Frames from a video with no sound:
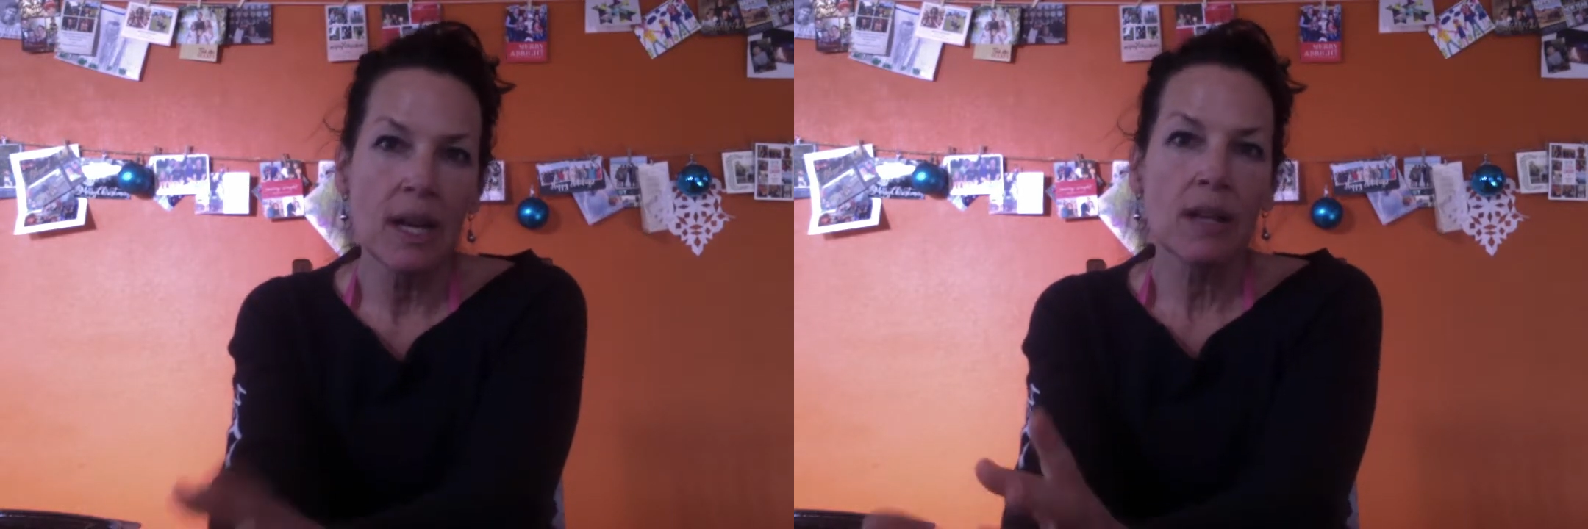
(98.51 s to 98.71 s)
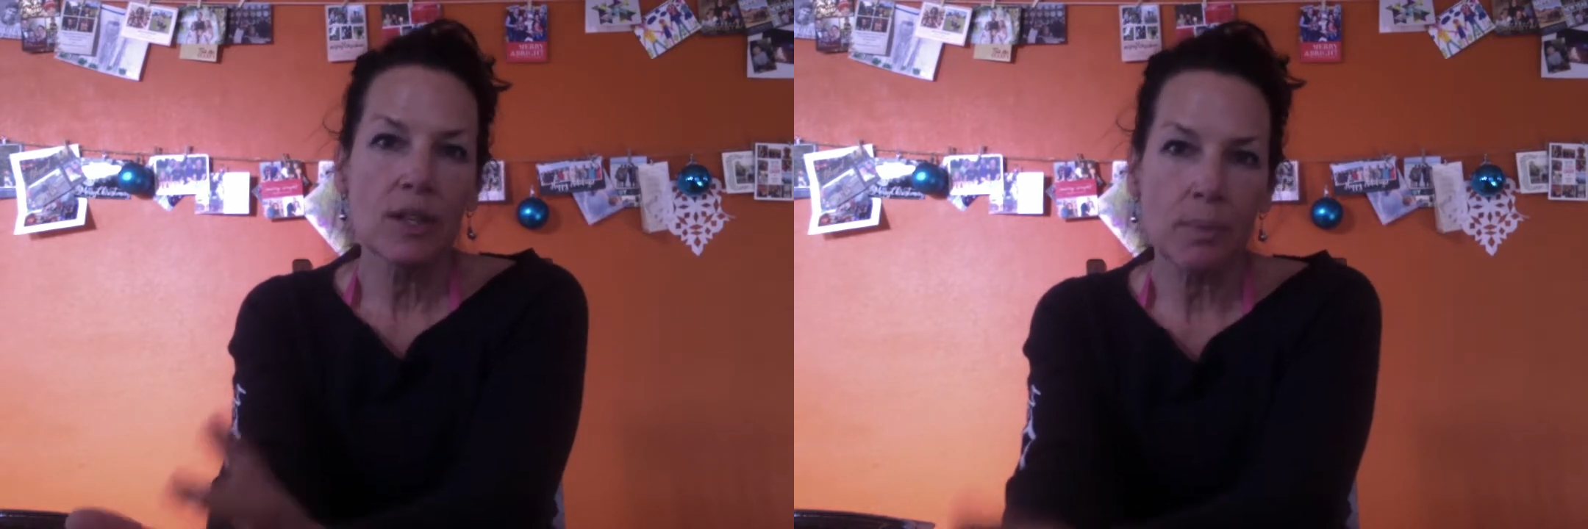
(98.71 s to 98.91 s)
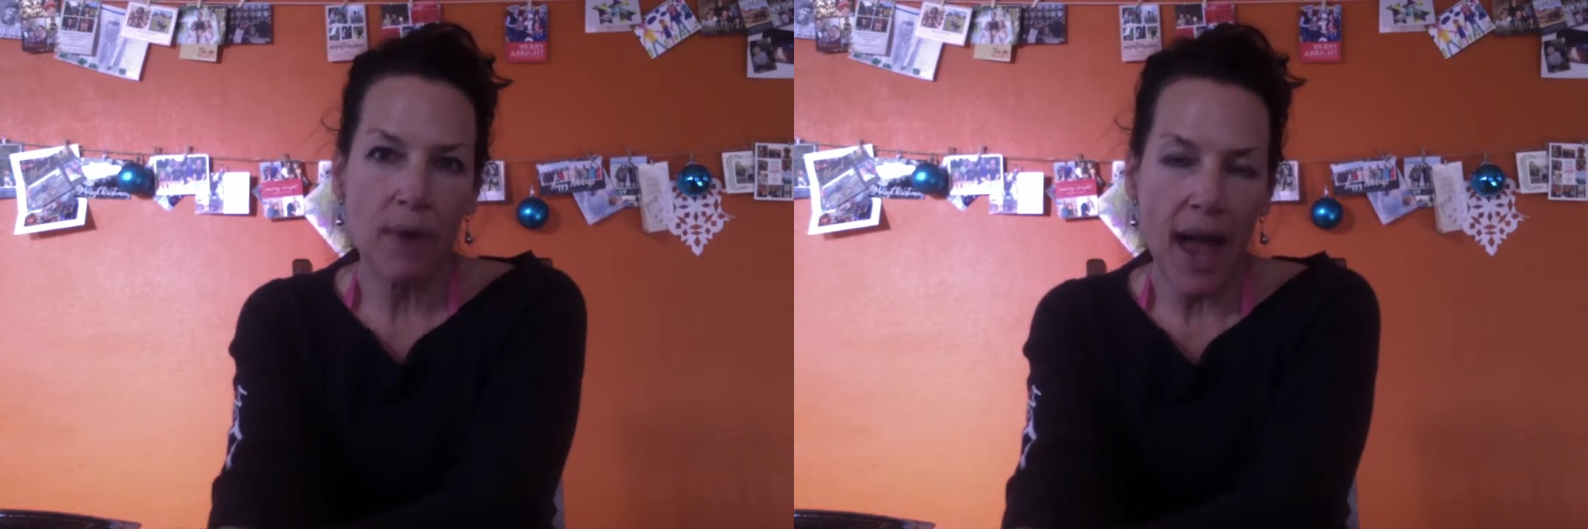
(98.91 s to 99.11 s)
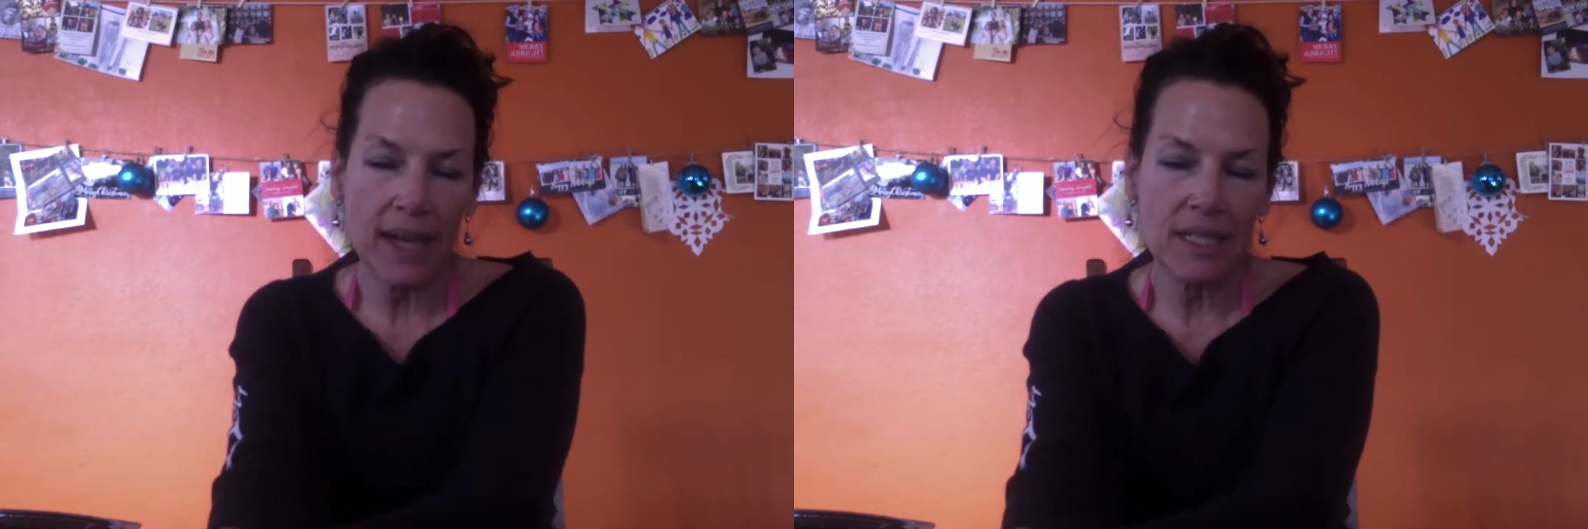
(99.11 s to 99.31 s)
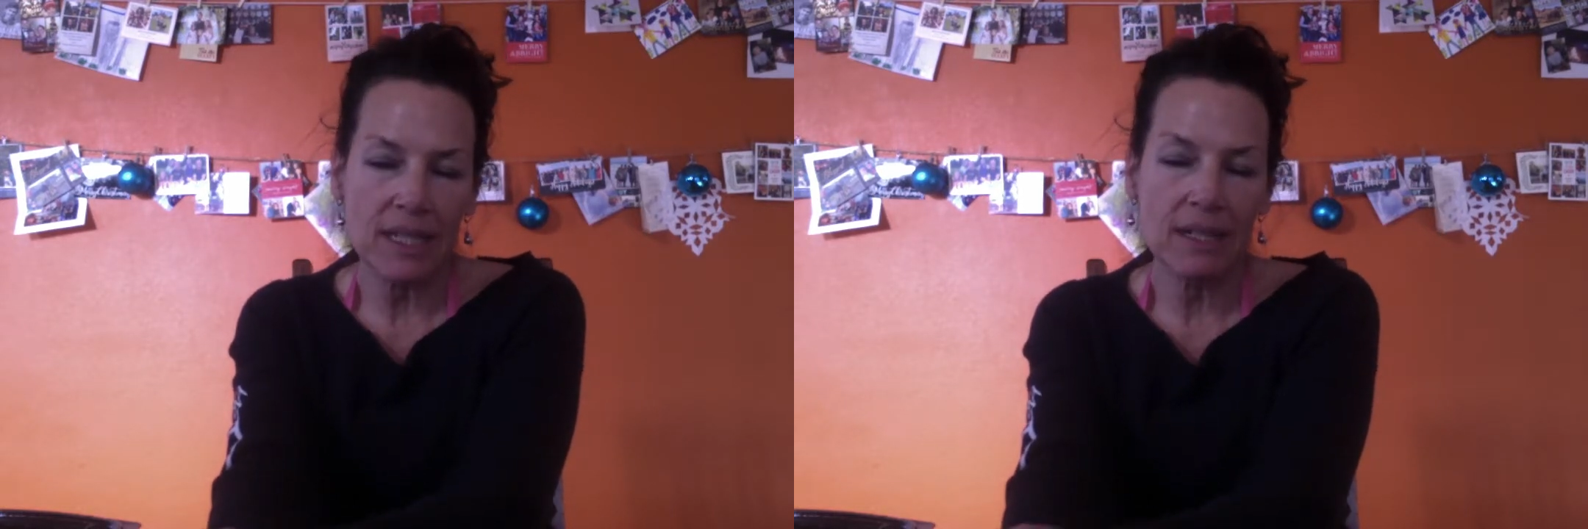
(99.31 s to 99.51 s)
to
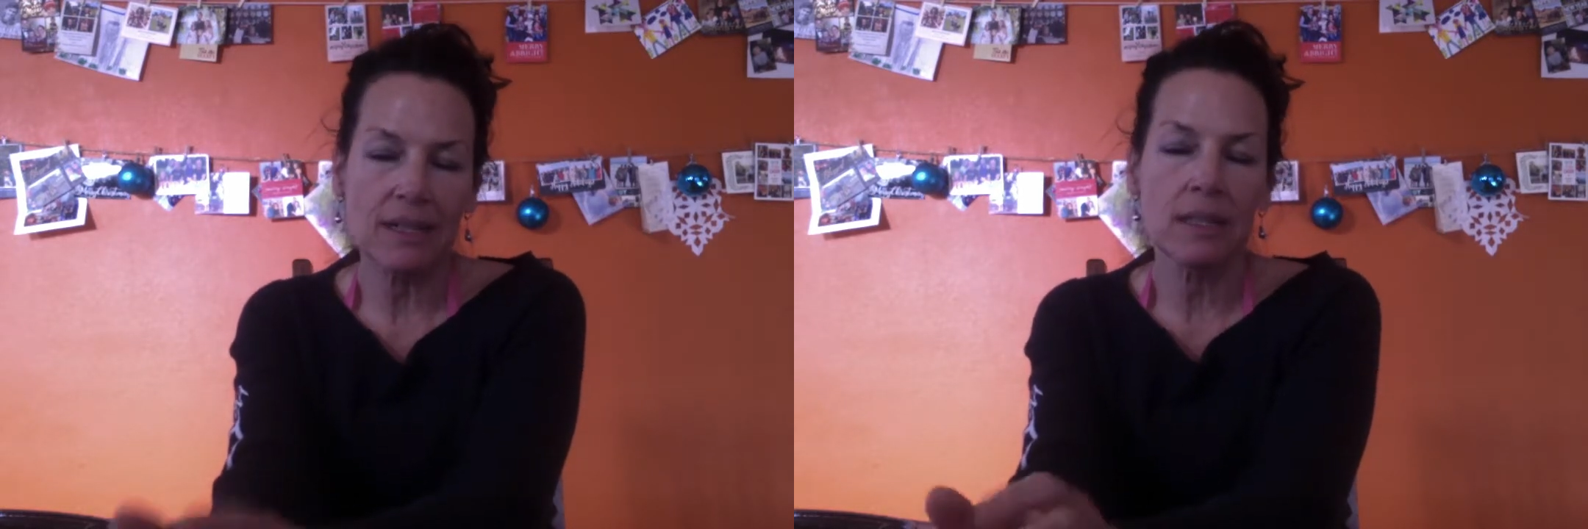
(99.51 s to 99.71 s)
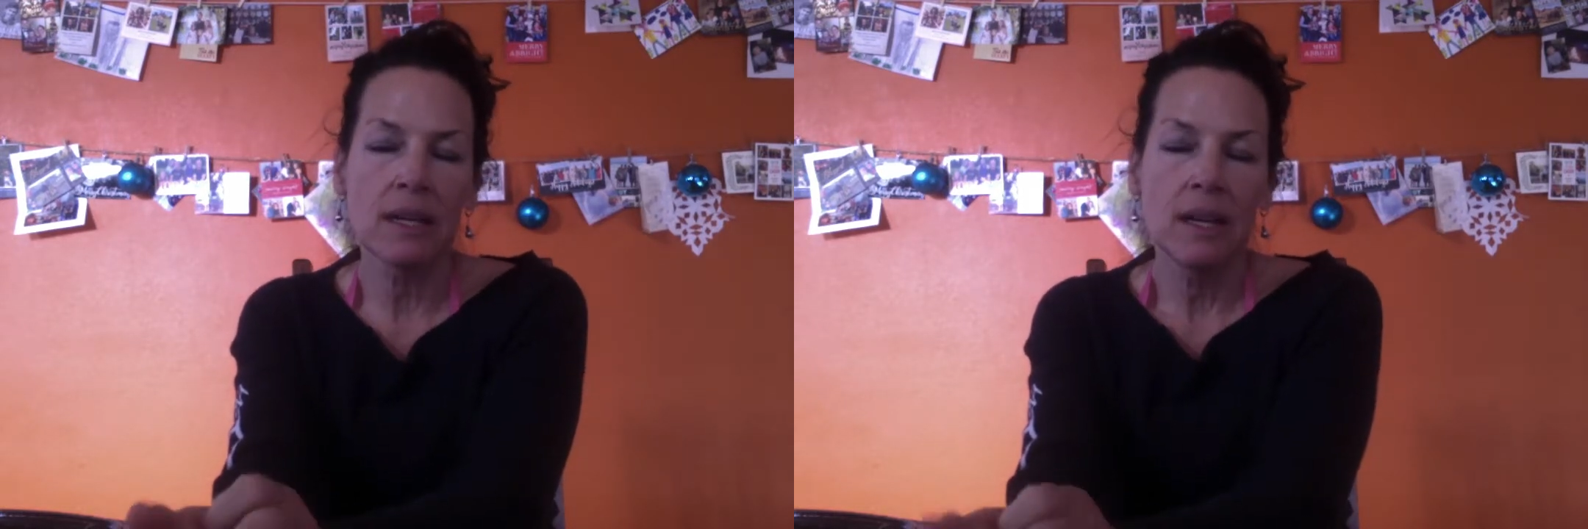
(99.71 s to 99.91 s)
practice,